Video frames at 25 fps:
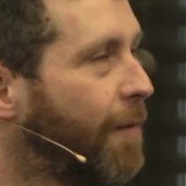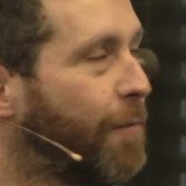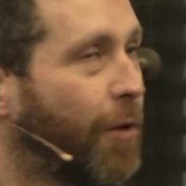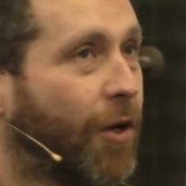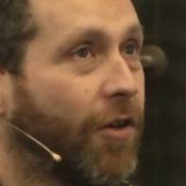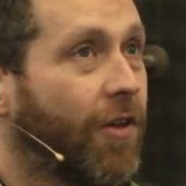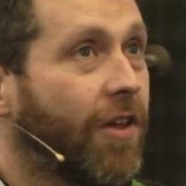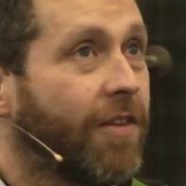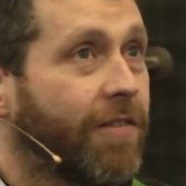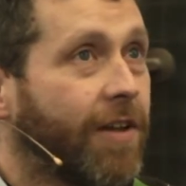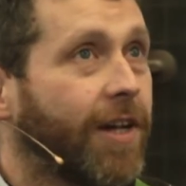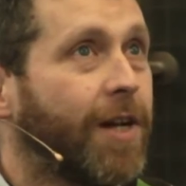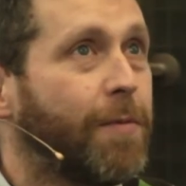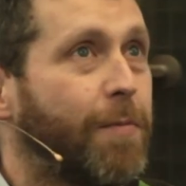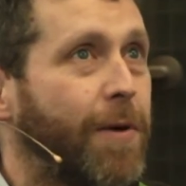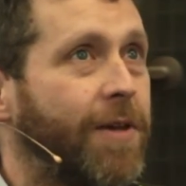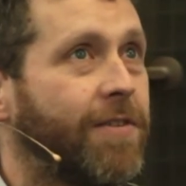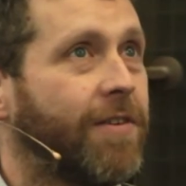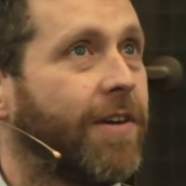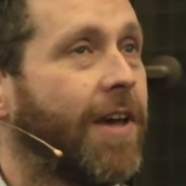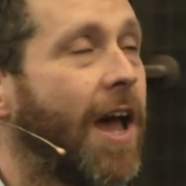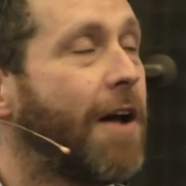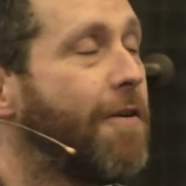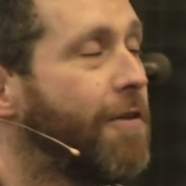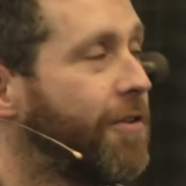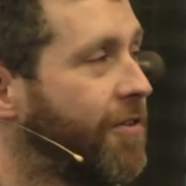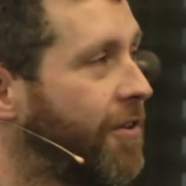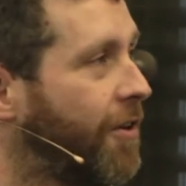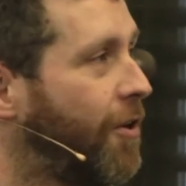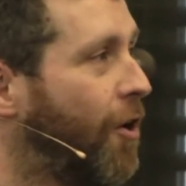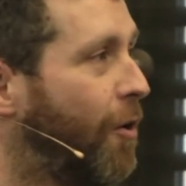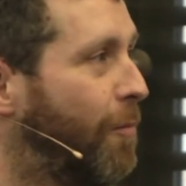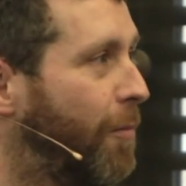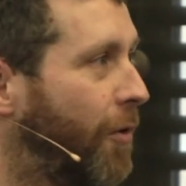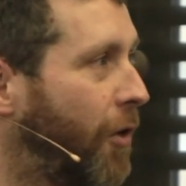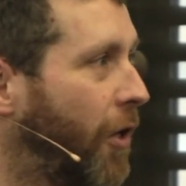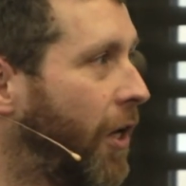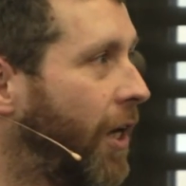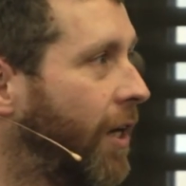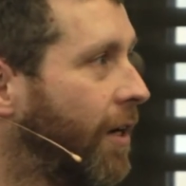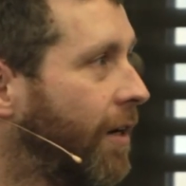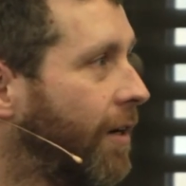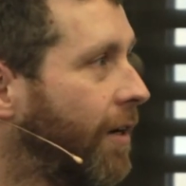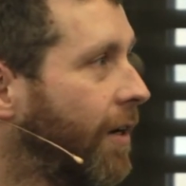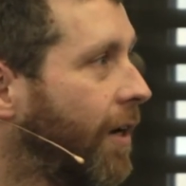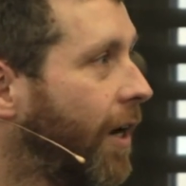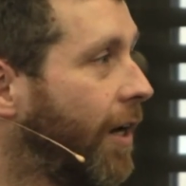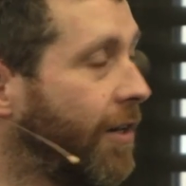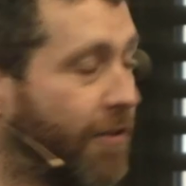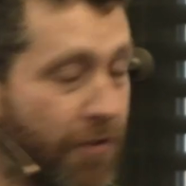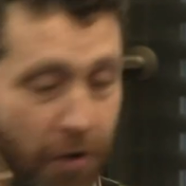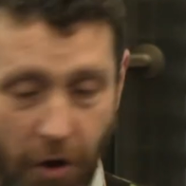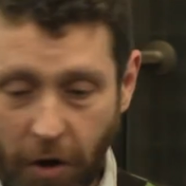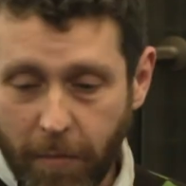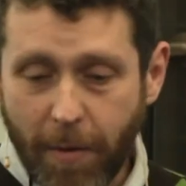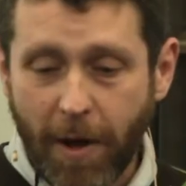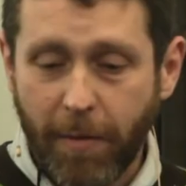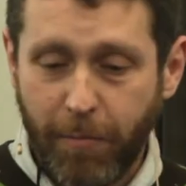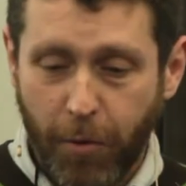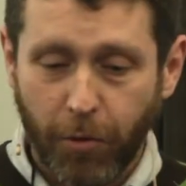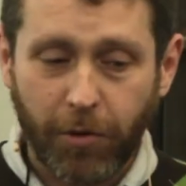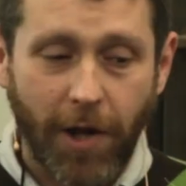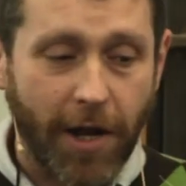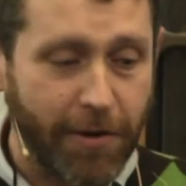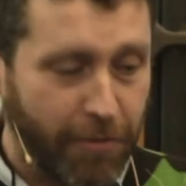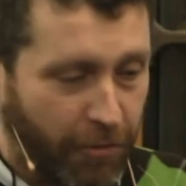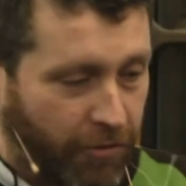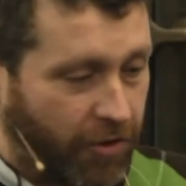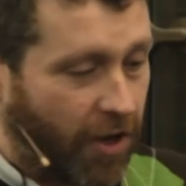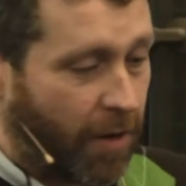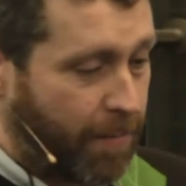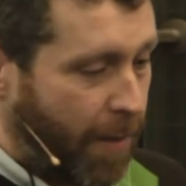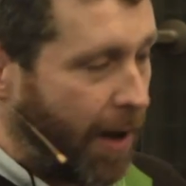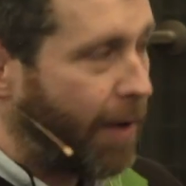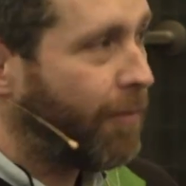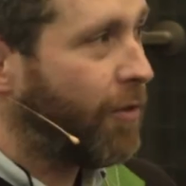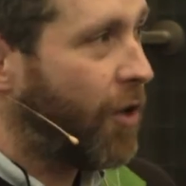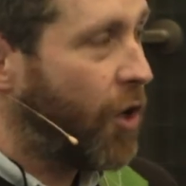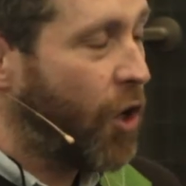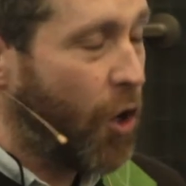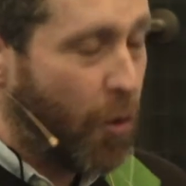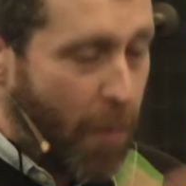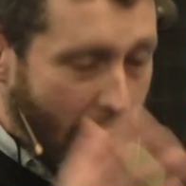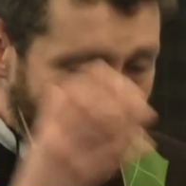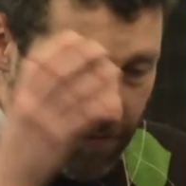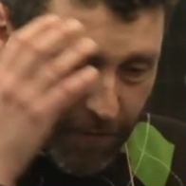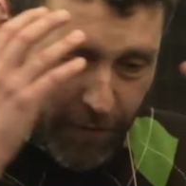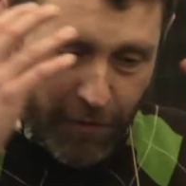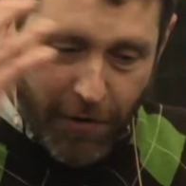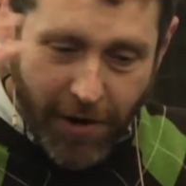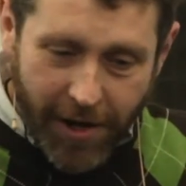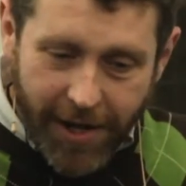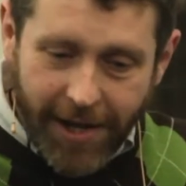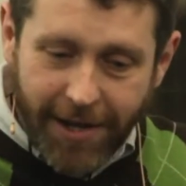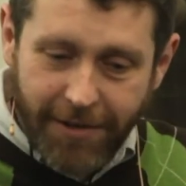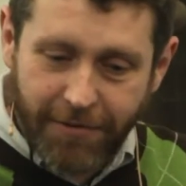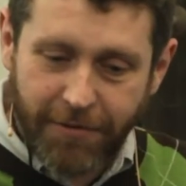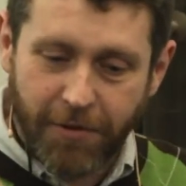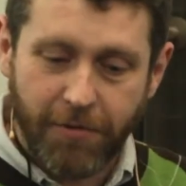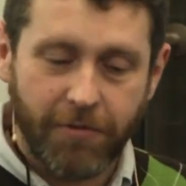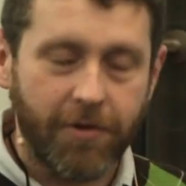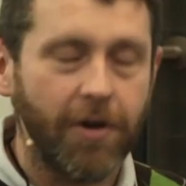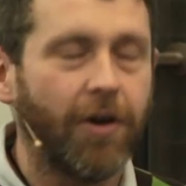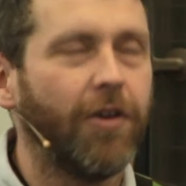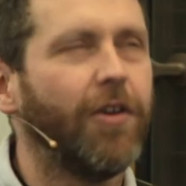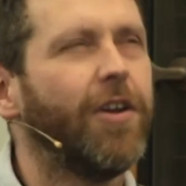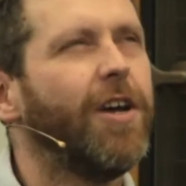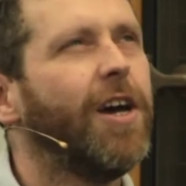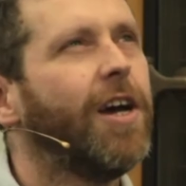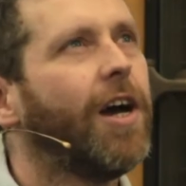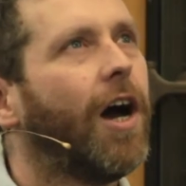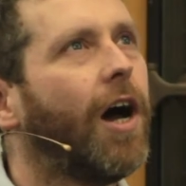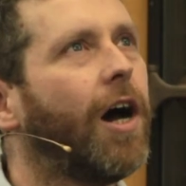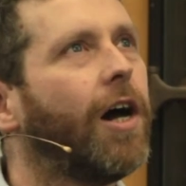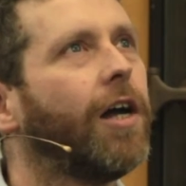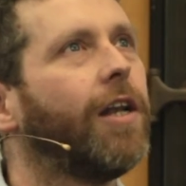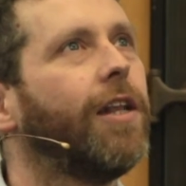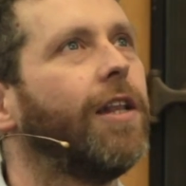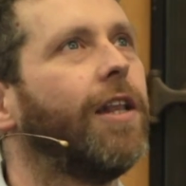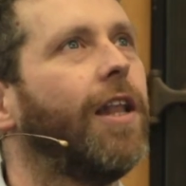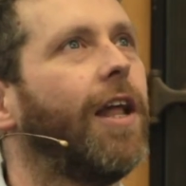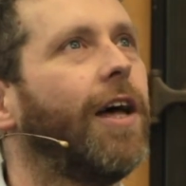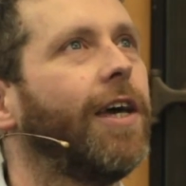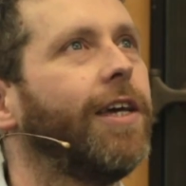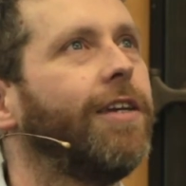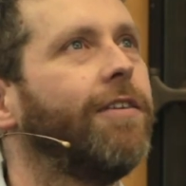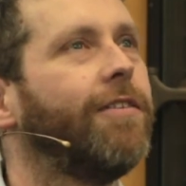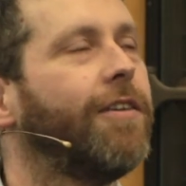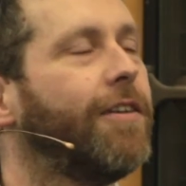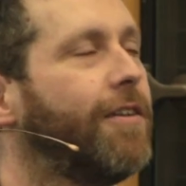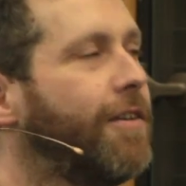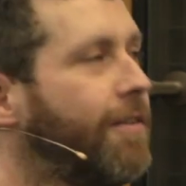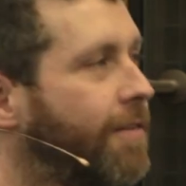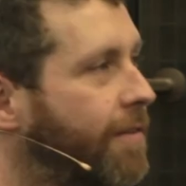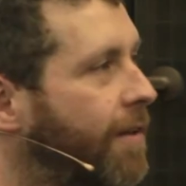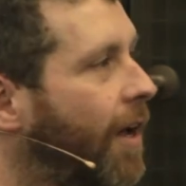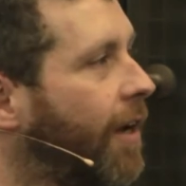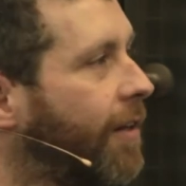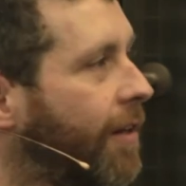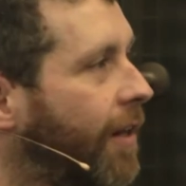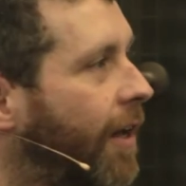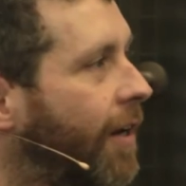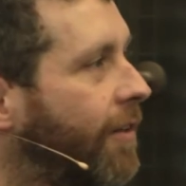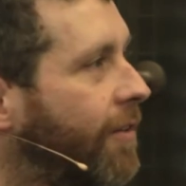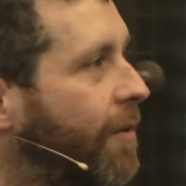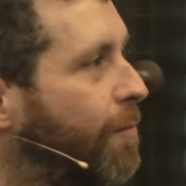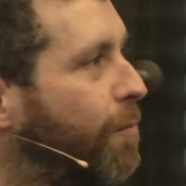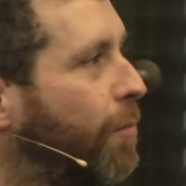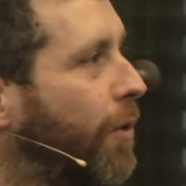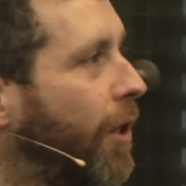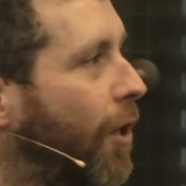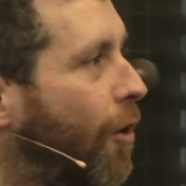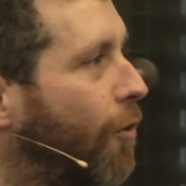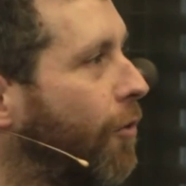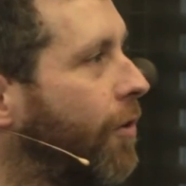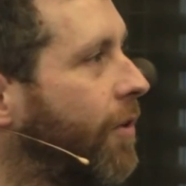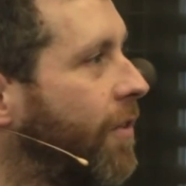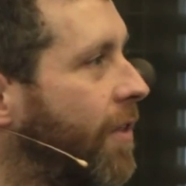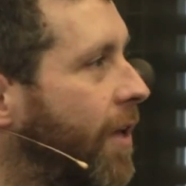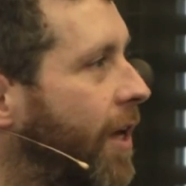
because it's like a piece of character comedy, and not about Paul Daniels, about whoever it is who's gone. I'd like to blog